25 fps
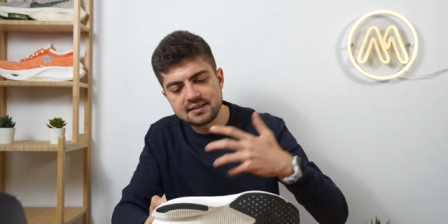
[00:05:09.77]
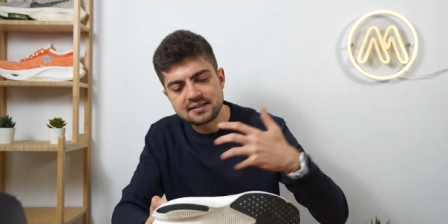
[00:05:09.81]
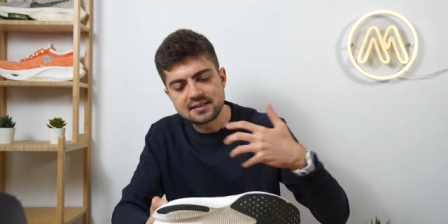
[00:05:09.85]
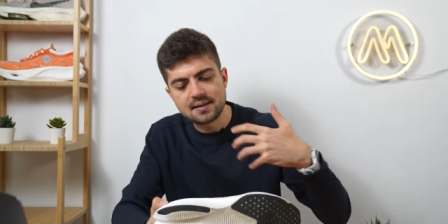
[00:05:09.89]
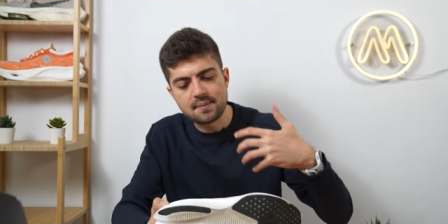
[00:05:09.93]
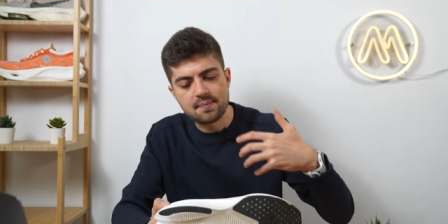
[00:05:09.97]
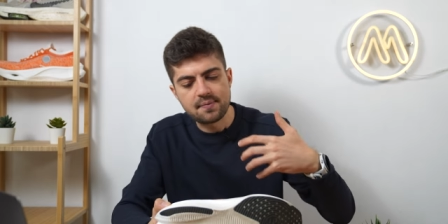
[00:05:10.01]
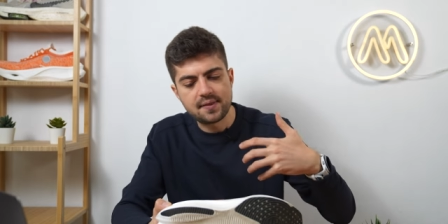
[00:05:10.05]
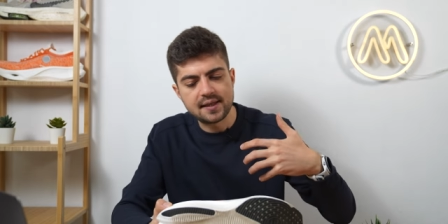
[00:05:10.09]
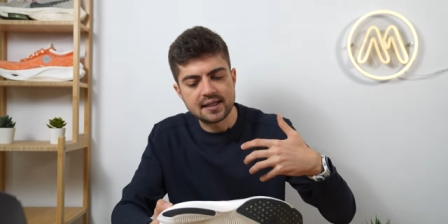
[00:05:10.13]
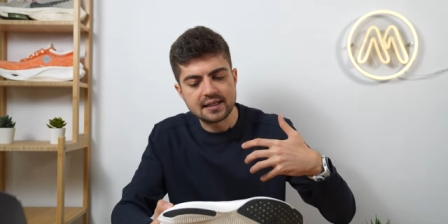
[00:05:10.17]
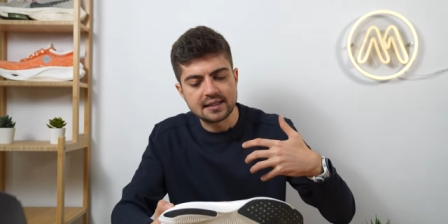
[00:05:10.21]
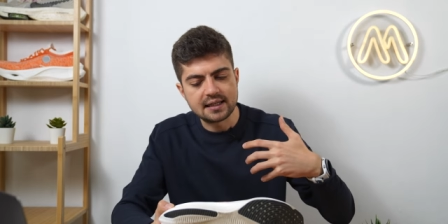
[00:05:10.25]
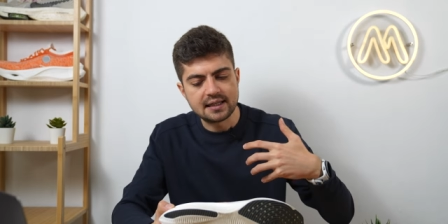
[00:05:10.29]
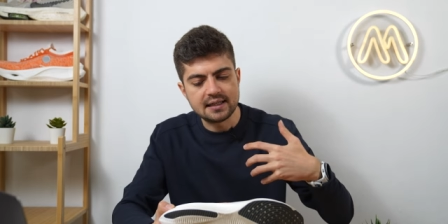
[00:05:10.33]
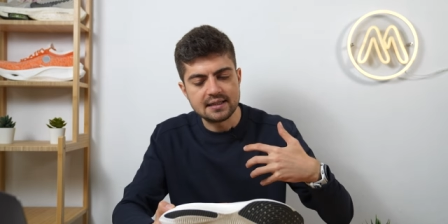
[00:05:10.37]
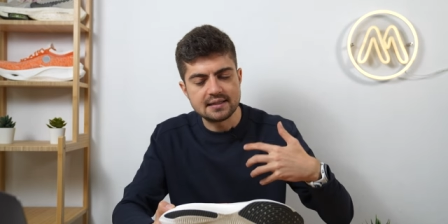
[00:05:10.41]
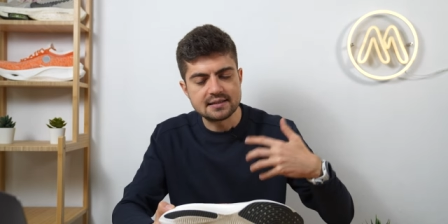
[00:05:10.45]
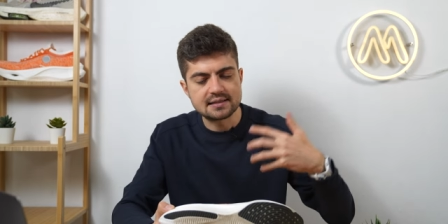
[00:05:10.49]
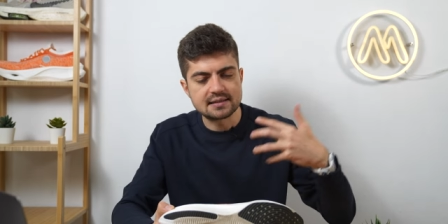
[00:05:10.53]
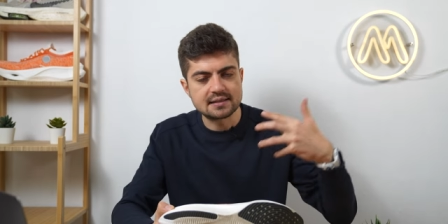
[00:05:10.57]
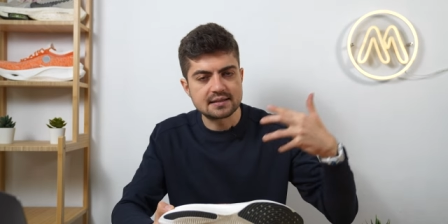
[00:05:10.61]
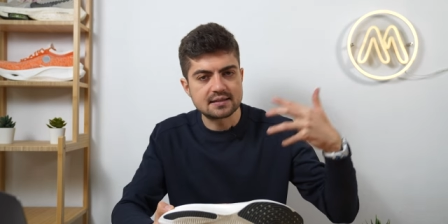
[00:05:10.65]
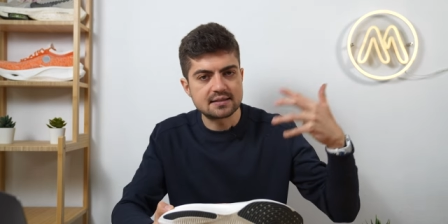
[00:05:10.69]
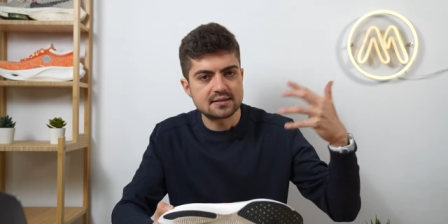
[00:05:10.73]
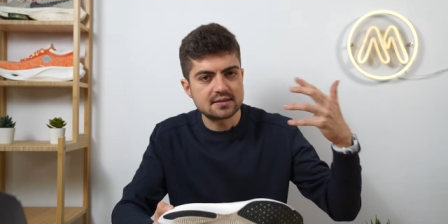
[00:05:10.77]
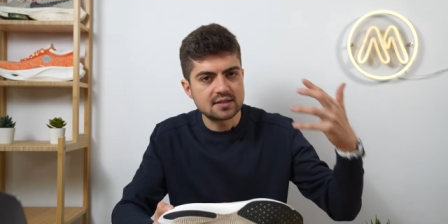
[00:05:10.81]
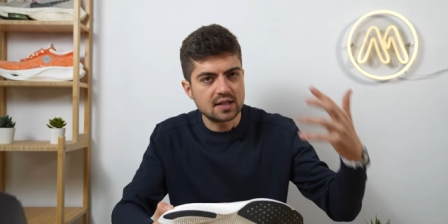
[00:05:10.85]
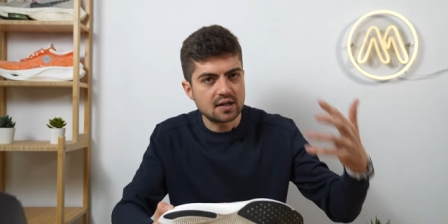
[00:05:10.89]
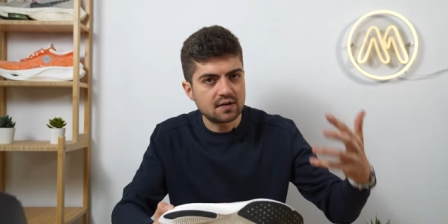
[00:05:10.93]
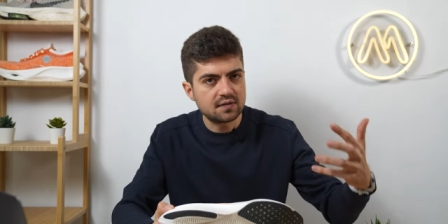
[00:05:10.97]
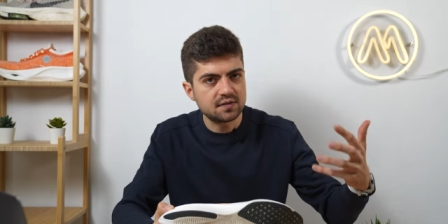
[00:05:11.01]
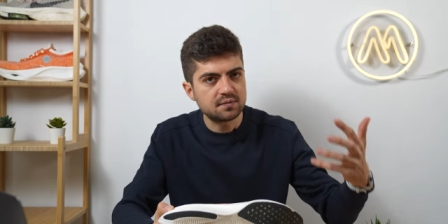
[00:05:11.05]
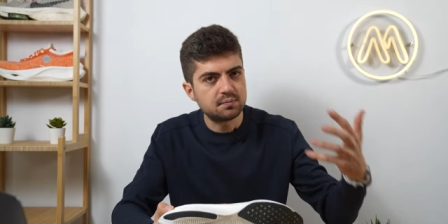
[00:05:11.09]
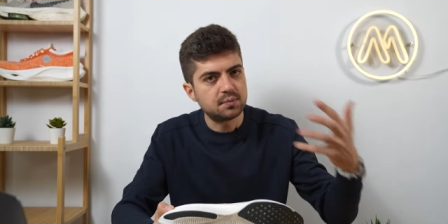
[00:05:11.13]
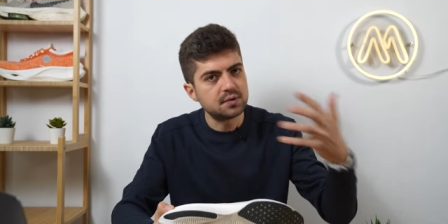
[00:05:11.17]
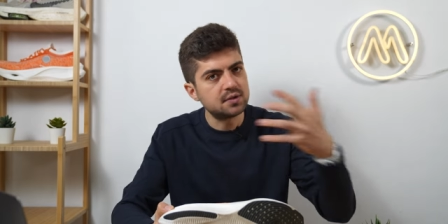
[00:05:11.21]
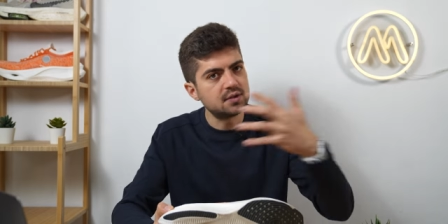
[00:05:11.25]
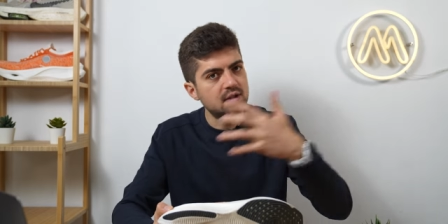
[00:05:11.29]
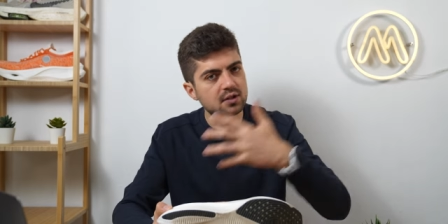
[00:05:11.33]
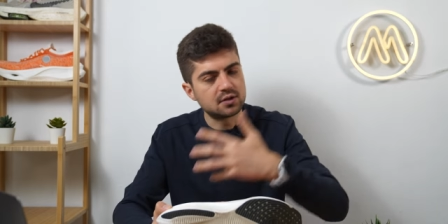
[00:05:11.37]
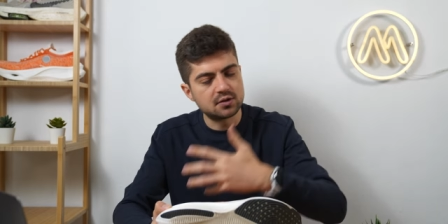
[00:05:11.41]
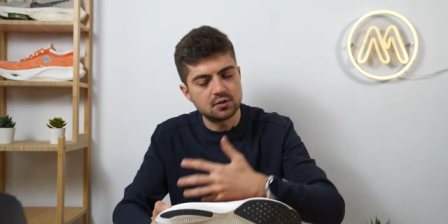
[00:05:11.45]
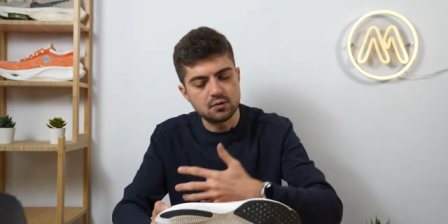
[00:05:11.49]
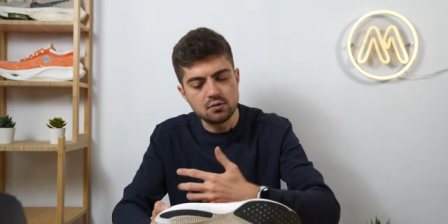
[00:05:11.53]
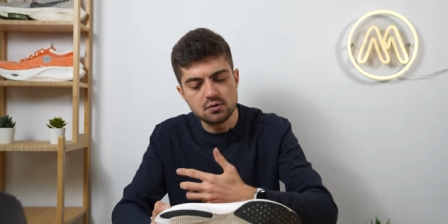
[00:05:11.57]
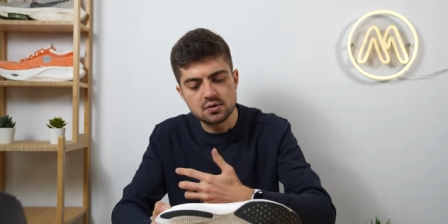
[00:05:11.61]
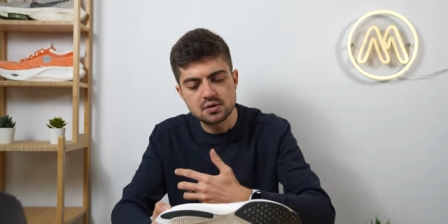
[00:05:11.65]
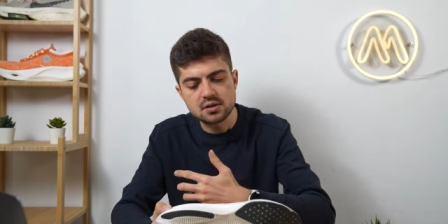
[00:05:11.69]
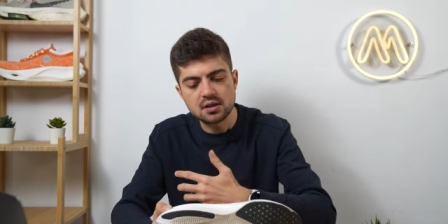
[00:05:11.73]
something that is soft but
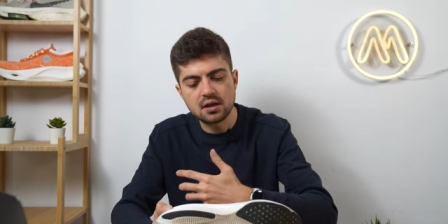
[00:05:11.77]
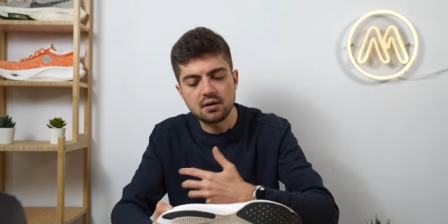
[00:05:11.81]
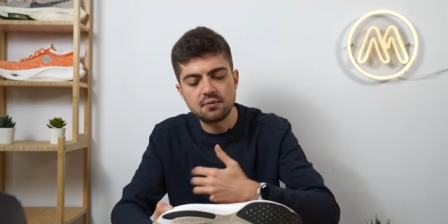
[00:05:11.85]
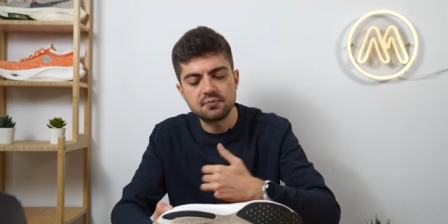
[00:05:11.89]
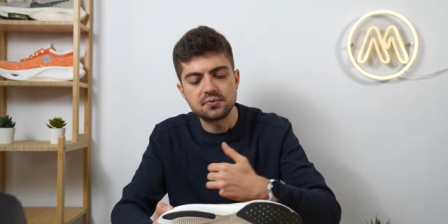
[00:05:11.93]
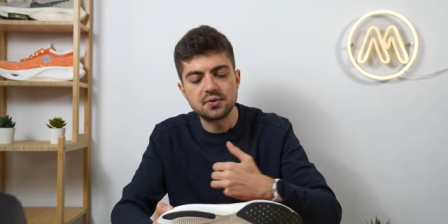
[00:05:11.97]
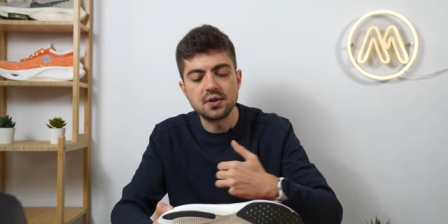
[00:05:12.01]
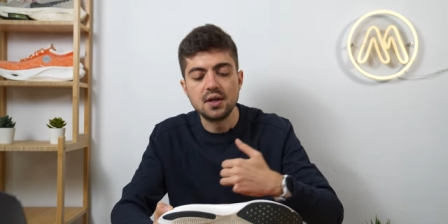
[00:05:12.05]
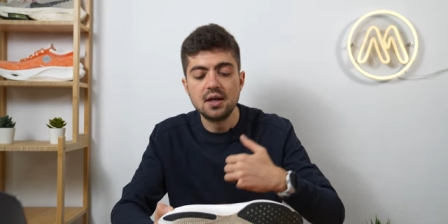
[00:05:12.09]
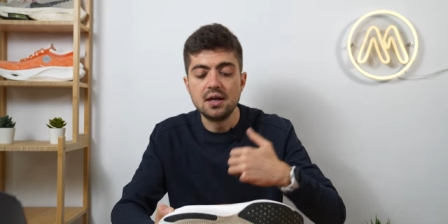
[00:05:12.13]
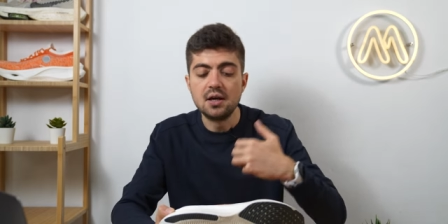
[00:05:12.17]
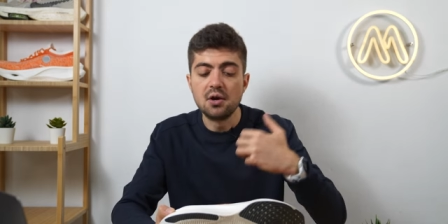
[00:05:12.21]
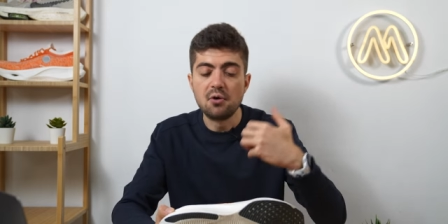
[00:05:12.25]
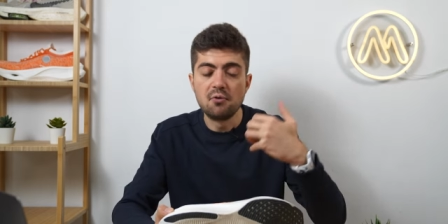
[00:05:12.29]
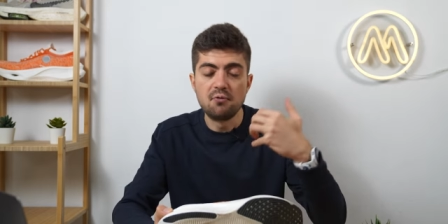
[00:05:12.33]
not too soft,